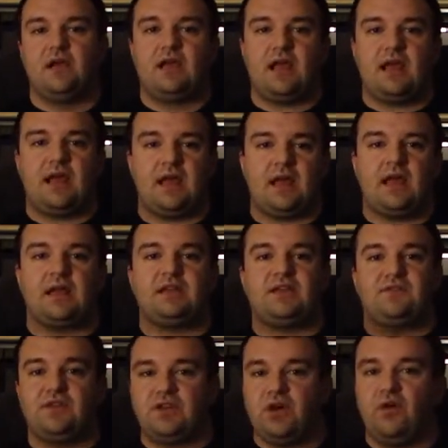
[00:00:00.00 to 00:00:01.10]
And
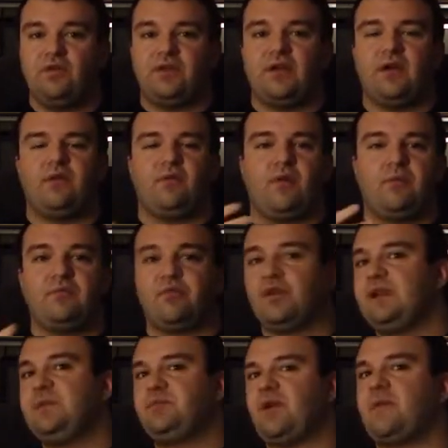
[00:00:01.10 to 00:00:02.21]
if you go there, I'm
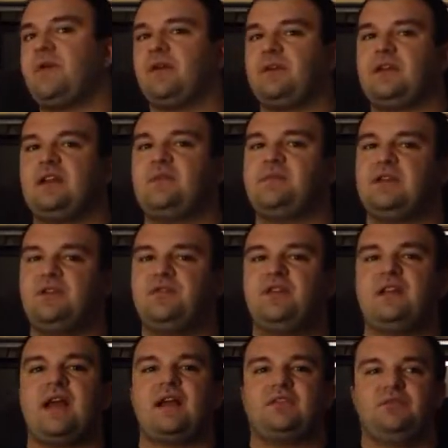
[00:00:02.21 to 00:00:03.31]
really primarily going to be
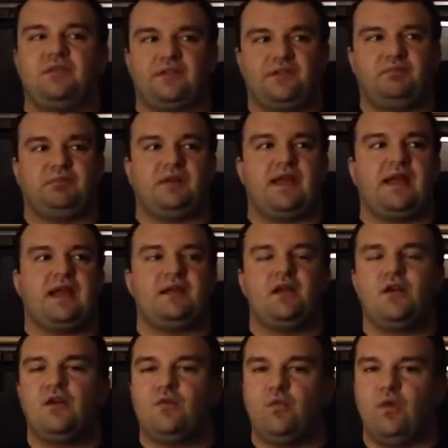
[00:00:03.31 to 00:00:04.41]
using that to explain
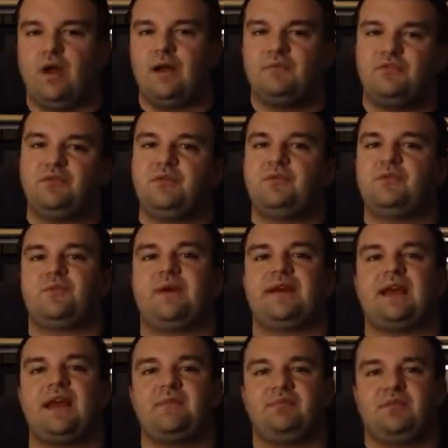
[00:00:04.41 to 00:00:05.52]
what I'm doing with my
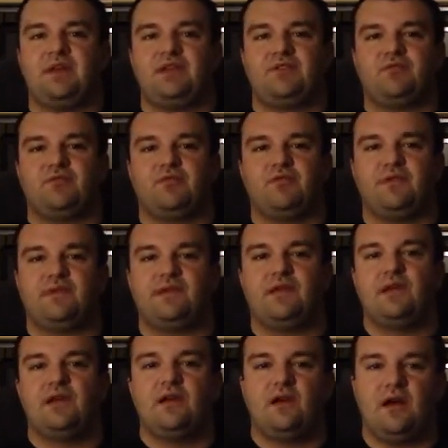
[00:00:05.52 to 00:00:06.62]
game playthroughs
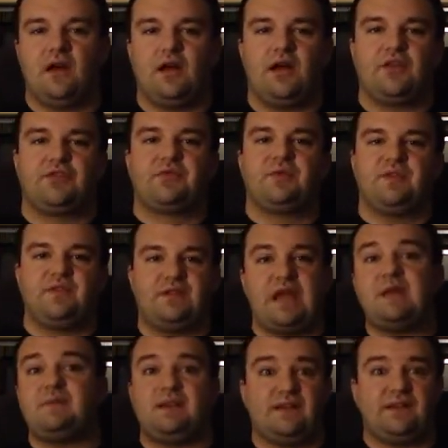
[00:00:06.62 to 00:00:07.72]
through this
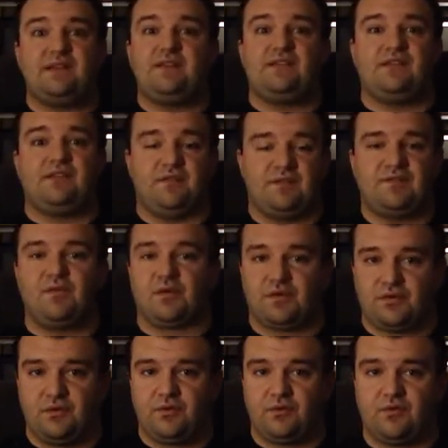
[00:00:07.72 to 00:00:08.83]
gaming season of the
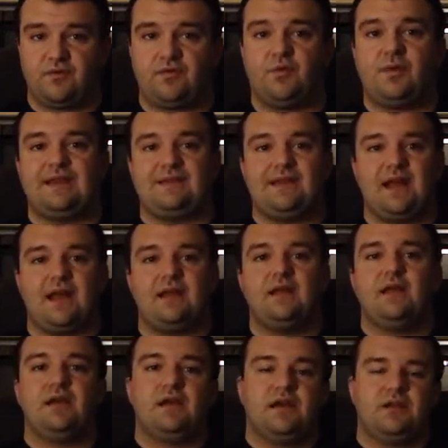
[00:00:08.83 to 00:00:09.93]
fourth quarter of 2010.
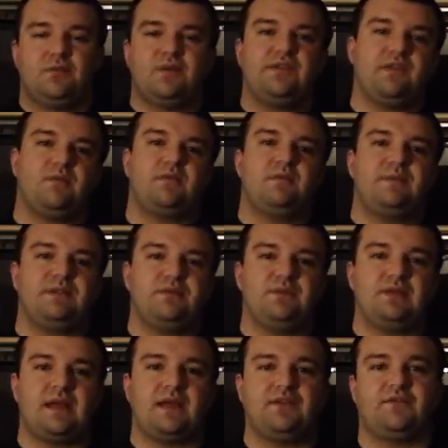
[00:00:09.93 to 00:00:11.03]
And the reason I'm going to be
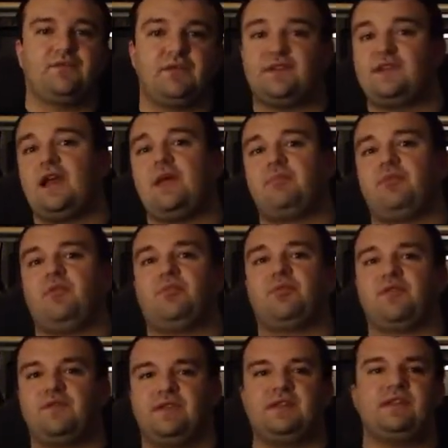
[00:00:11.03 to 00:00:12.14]
doing that is, for example,
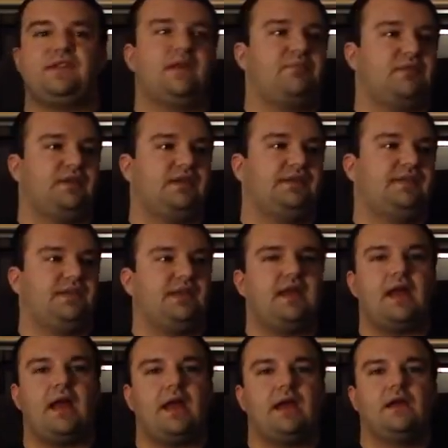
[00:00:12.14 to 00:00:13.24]
perfect example is
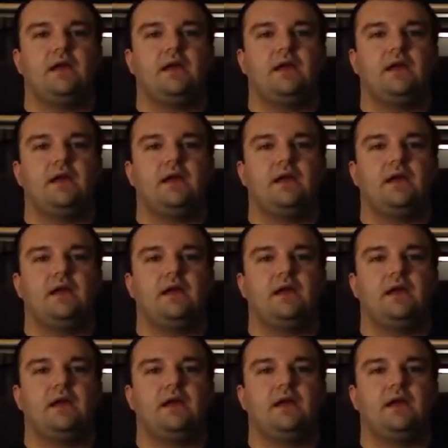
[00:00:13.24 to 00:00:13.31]
today.